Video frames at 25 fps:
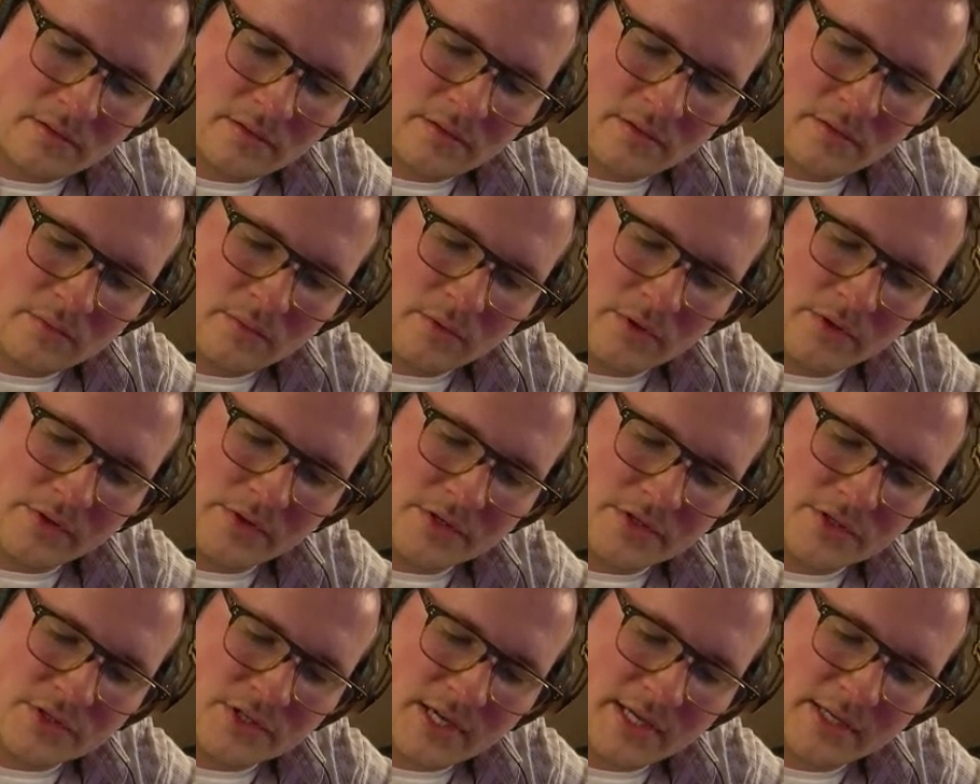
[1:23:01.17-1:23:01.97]
where the
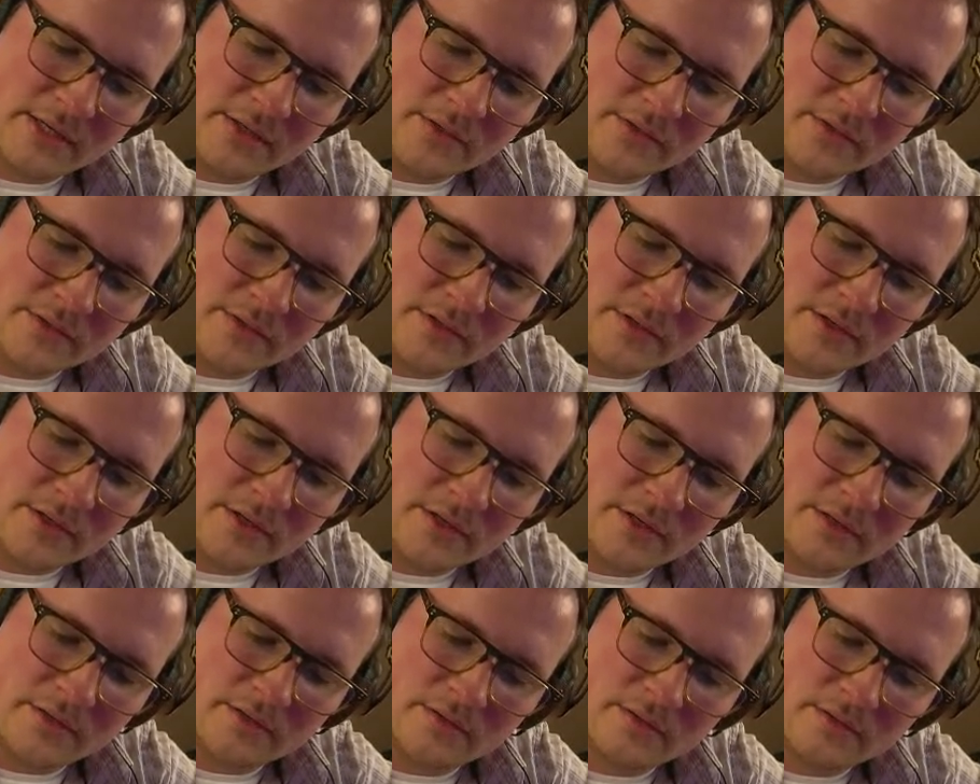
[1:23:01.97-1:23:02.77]
shadows are.
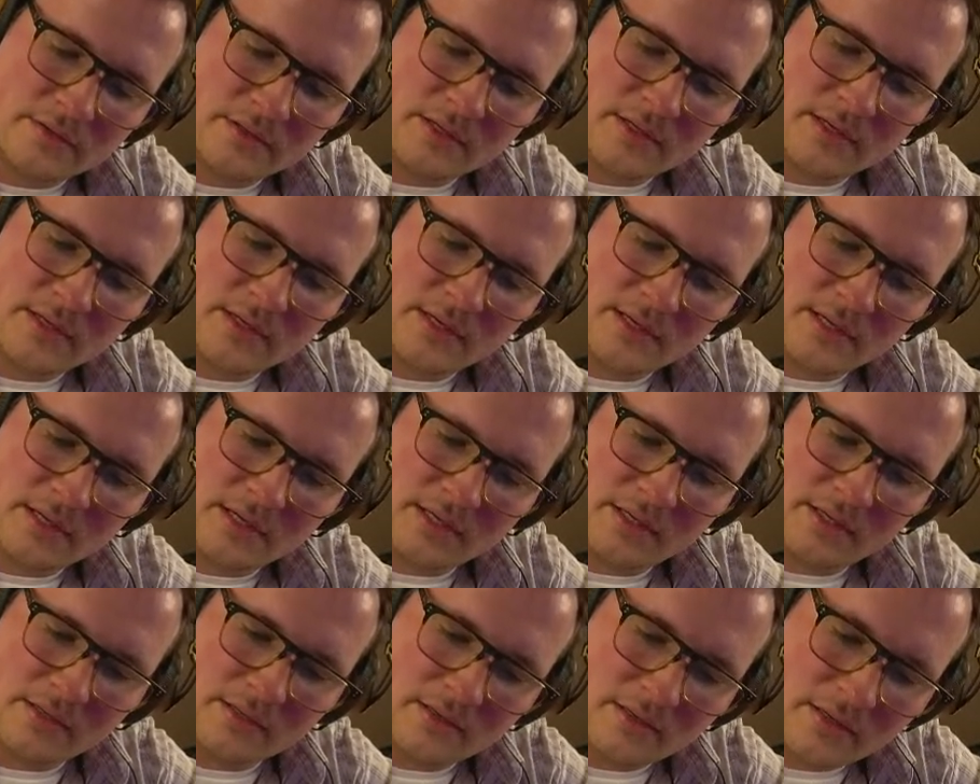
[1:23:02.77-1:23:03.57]

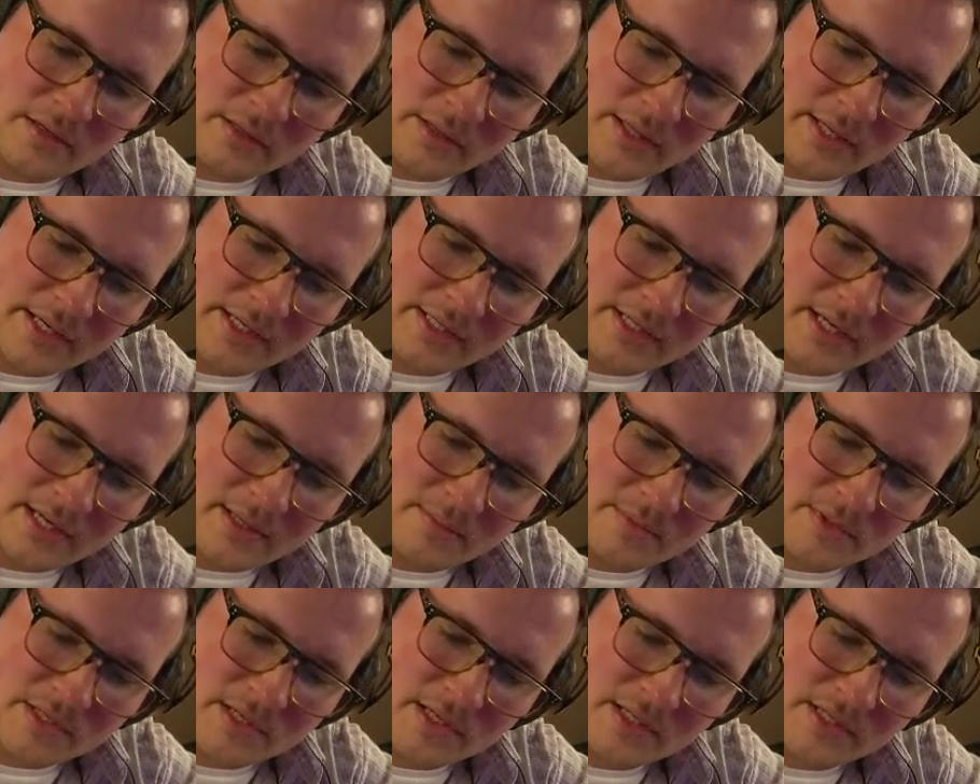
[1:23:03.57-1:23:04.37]
A lot of
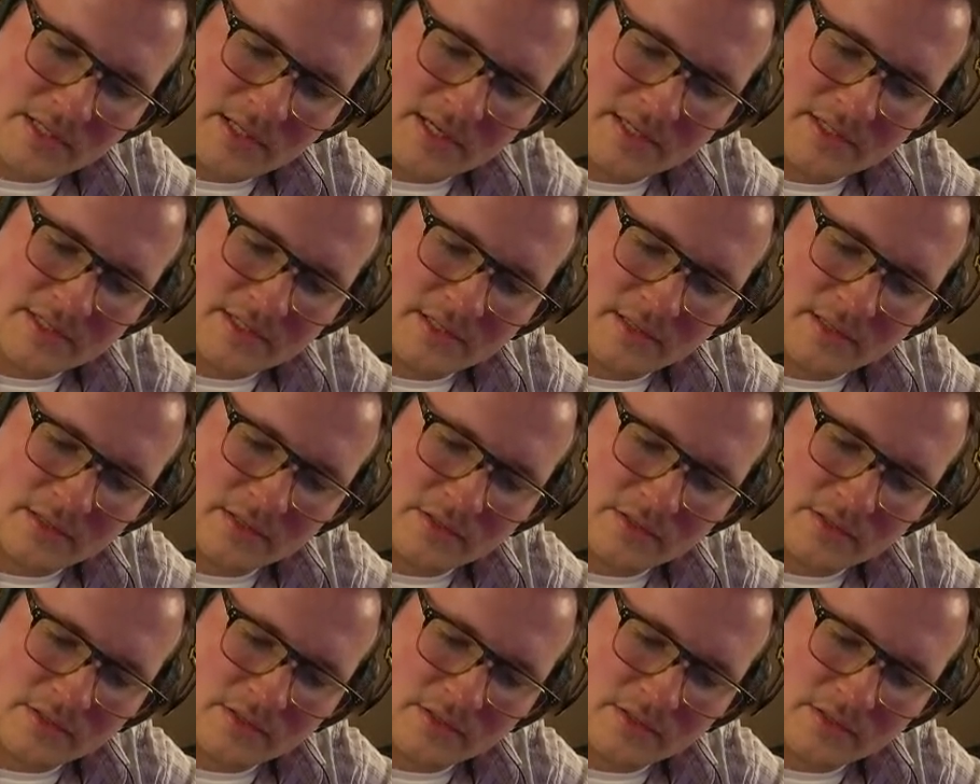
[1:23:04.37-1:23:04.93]
times it doesn't